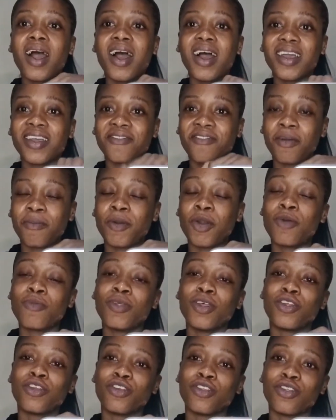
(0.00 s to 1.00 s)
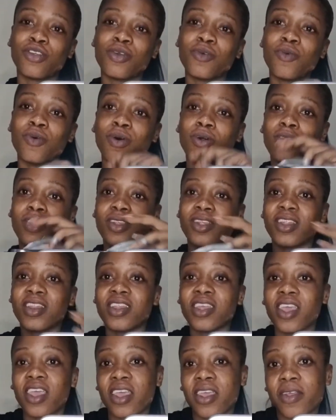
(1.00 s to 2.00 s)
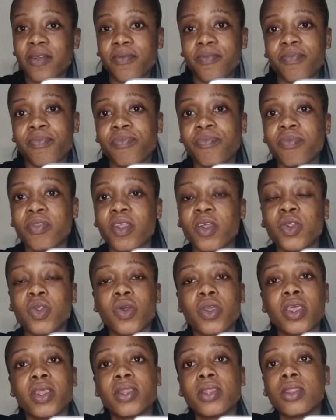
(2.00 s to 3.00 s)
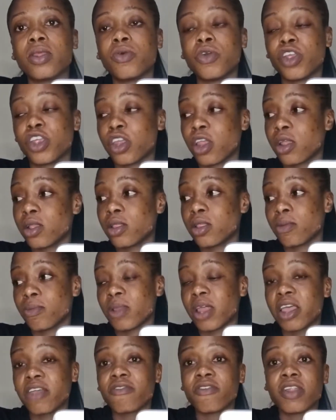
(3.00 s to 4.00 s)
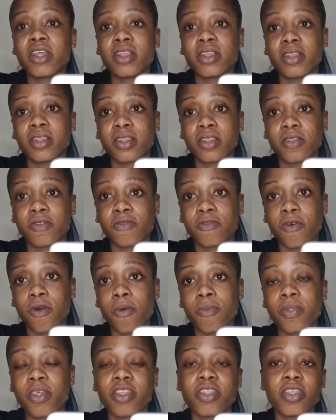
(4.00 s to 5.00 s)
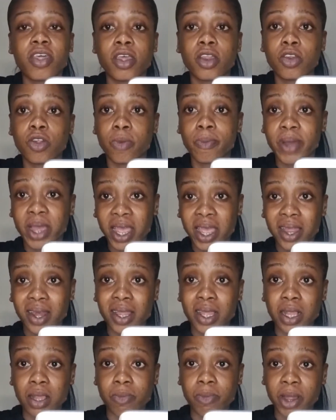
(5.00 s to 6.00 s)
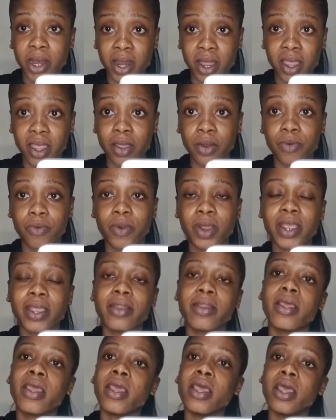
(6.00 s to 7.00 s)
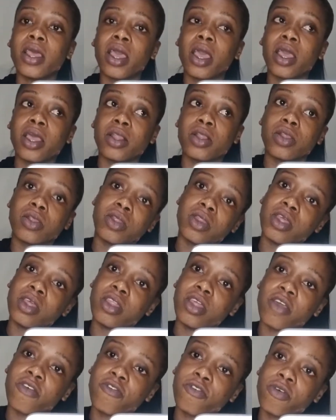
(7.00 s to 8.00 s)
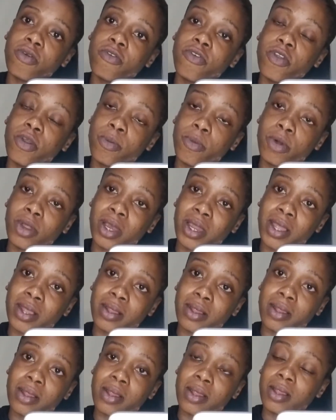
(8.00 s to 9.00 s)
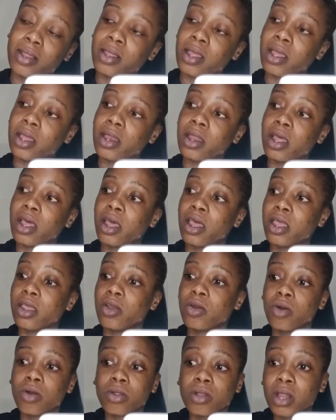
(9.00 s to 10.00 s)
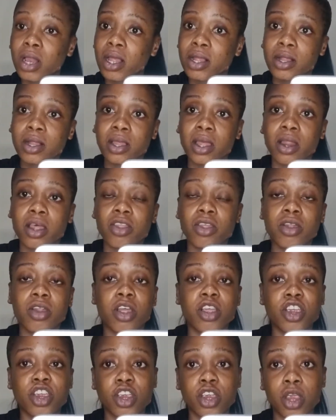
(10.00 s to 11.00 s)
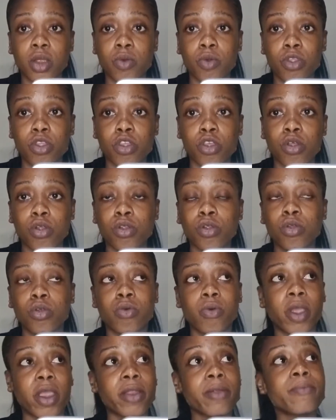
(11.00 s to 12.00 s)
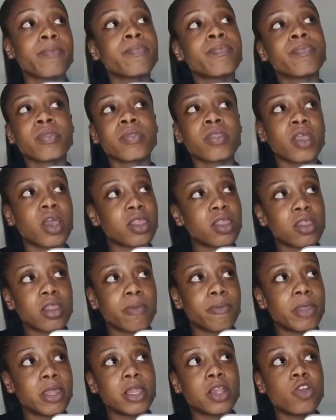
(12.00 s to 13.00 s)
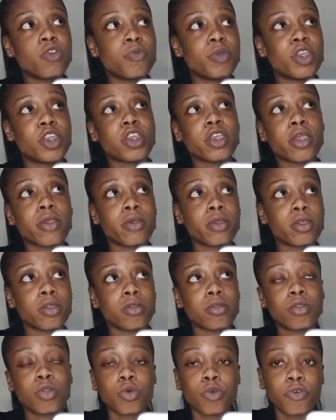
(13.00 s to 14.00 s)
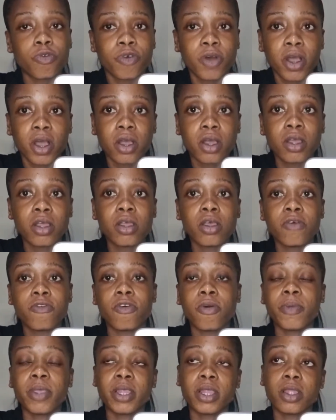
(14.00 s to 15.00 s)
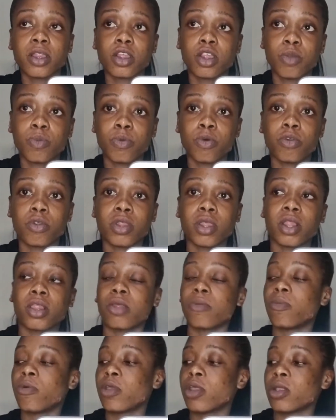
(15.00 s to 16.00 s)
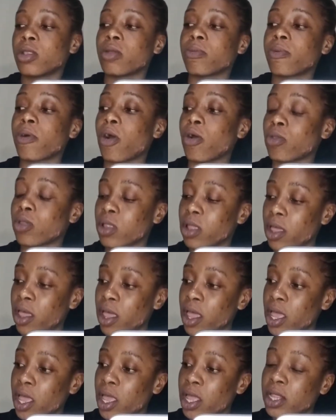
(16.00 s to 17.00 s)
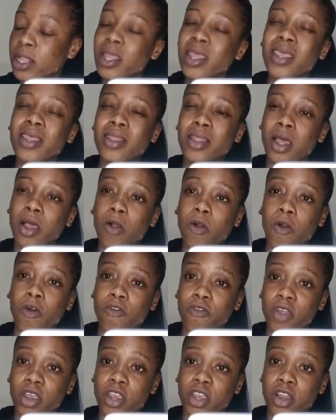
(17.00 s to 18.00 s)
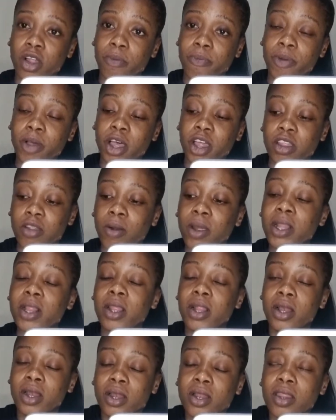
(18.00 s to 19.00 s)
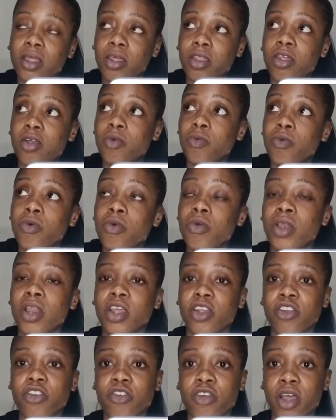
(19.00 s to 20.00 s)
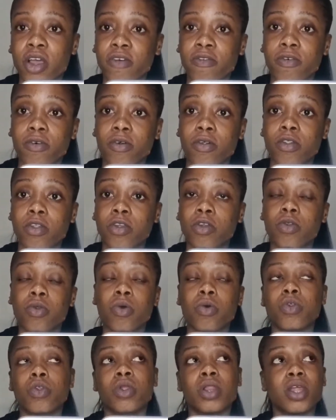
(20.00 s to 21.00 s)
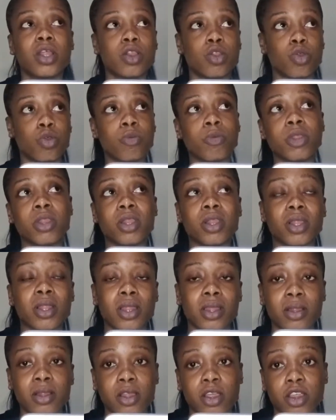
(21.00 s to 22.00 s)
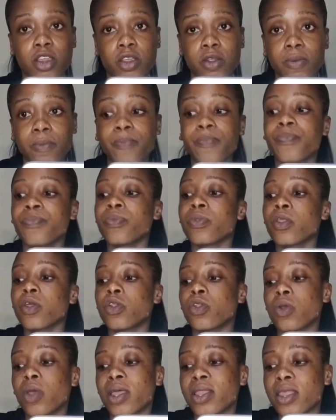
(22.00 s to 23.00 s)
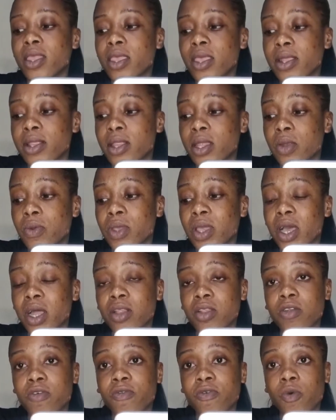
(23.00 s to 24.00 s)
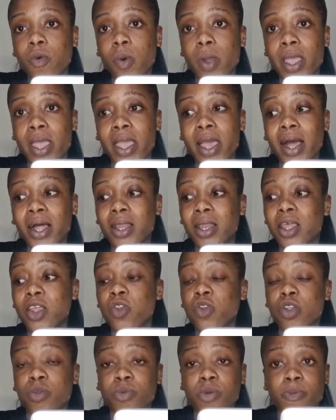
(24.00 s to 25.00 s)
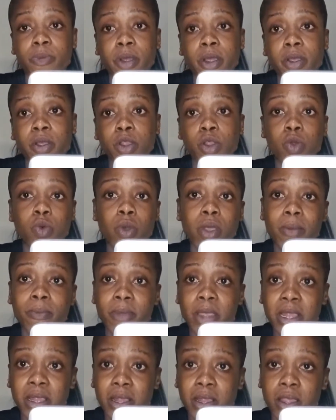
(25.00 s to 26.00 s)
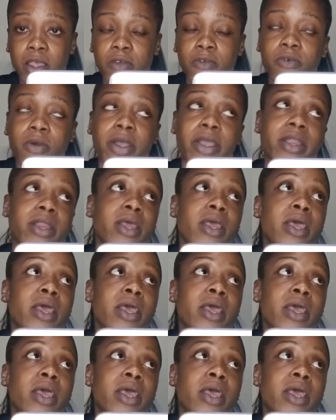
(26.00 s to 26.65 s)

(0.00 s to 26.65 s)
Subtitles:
Hi fam, I hope that you're doing well today. So yesterday we are sharing some life lessons from the third by Alex Banayan, right? And today there are a few more lessons that I got last night I thought I'd share with you too, right? I think that basically been sharing so far from yesterday's post that the book is about taking the unconventional path, right? The road less travel, So let's zoom into today's session. So I think yesterday we cut off where Alex was preparing to go and meet Steve, right?